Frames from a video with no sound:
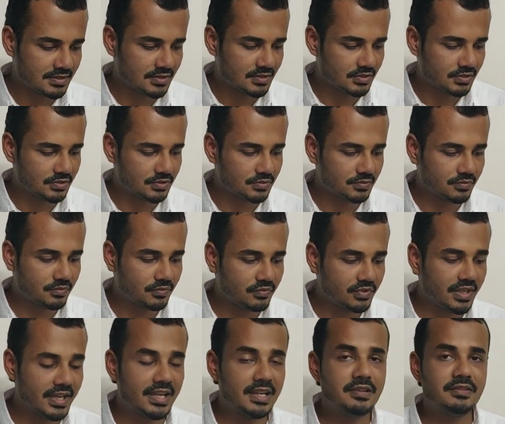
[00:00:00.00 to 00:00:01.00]
So we
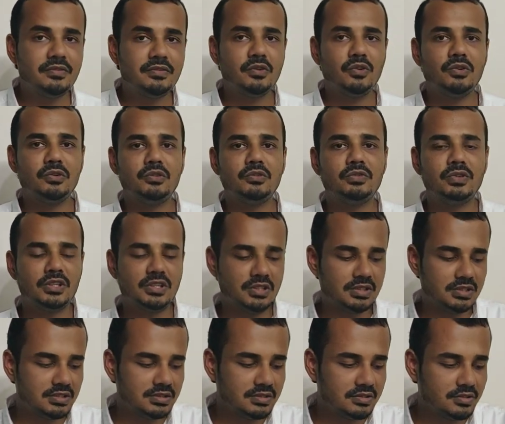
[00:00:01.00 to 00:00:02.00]
have
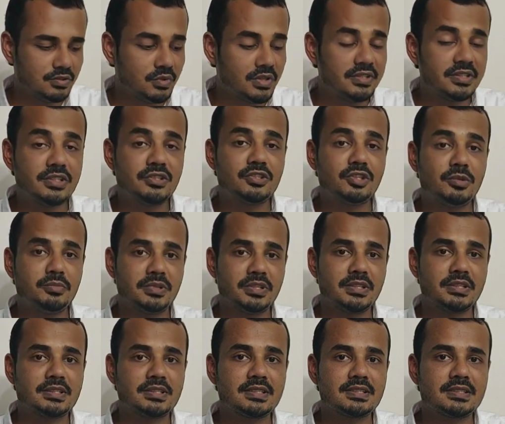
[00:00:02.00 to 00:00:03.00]
overall 200
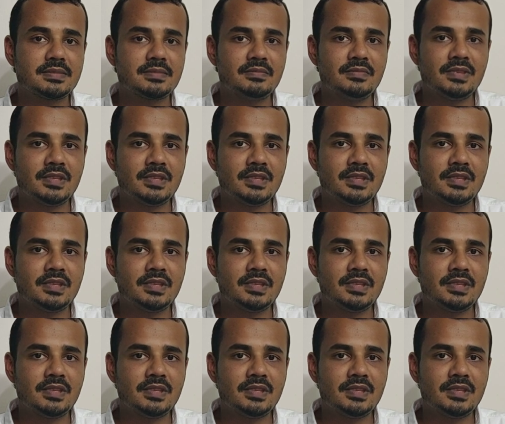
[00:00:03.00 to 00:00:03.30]
topics,